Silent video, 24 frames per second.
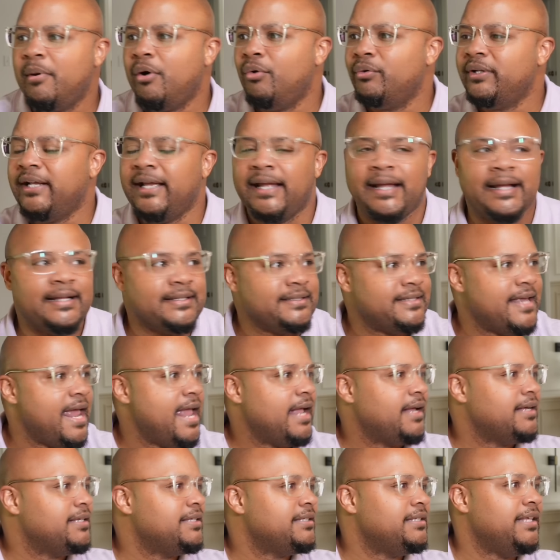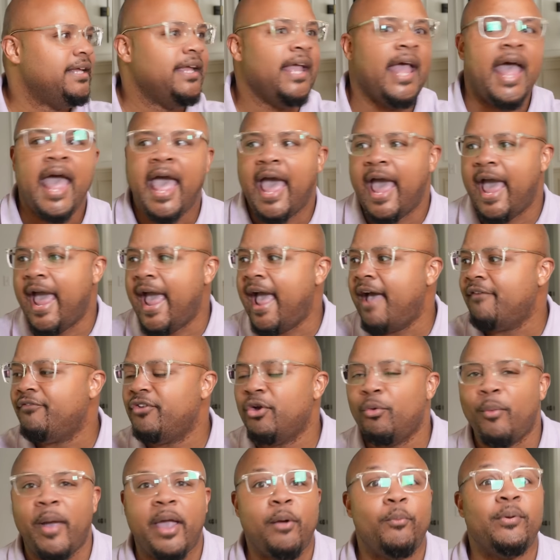on in, take a seat, have your way,